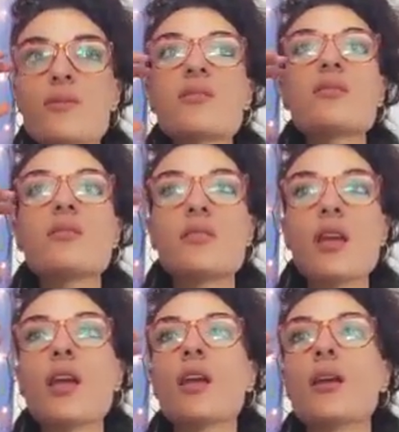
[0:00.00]

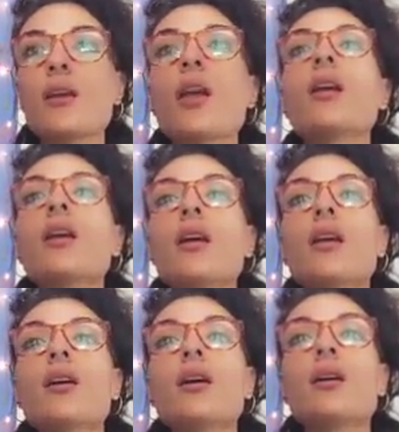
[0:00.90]

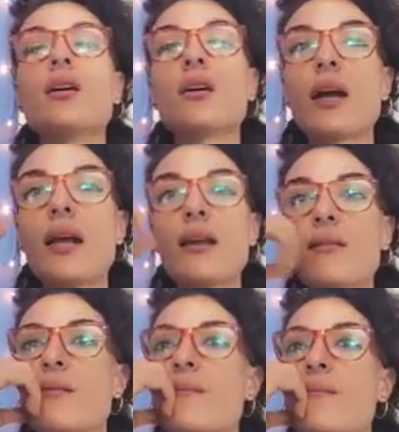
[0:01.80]
singing.
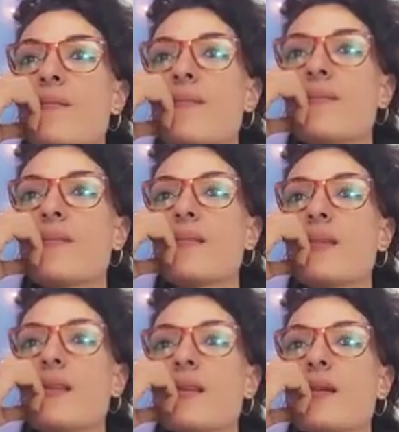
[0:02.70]
Okay?
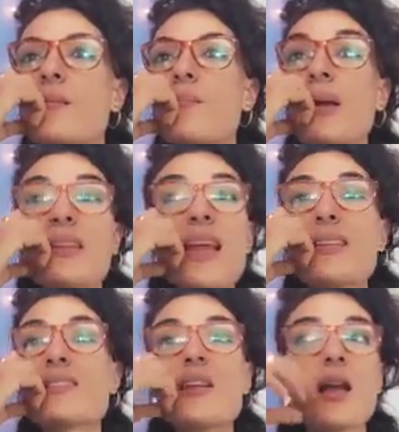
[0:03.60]
Mm-hmm. But
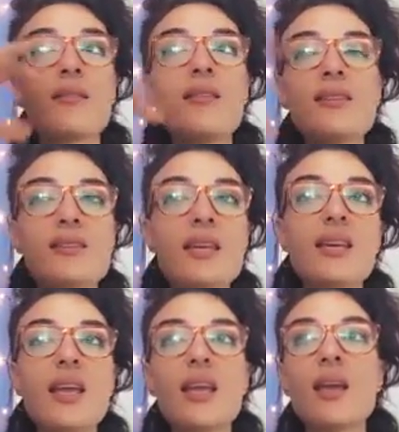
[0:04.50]
that's not the
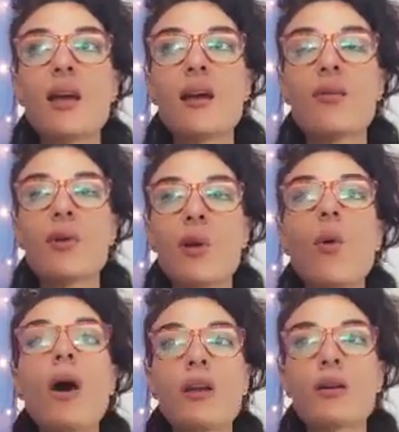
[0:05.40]
singing
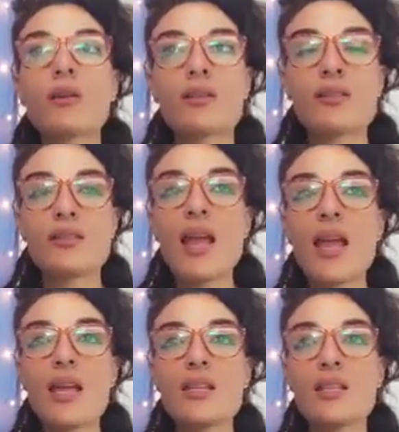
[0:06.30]
required on
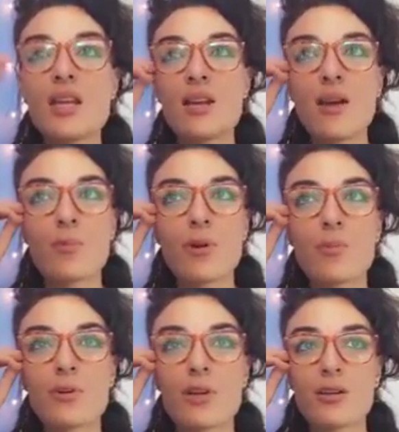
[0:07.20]
stage in an
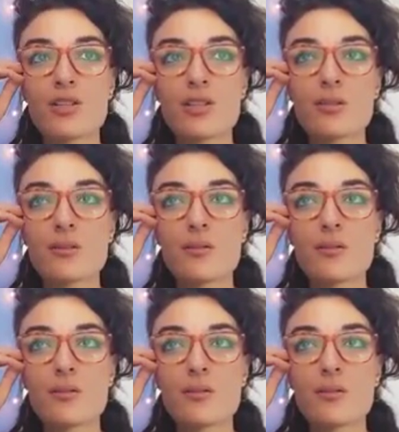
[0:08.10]
opera production.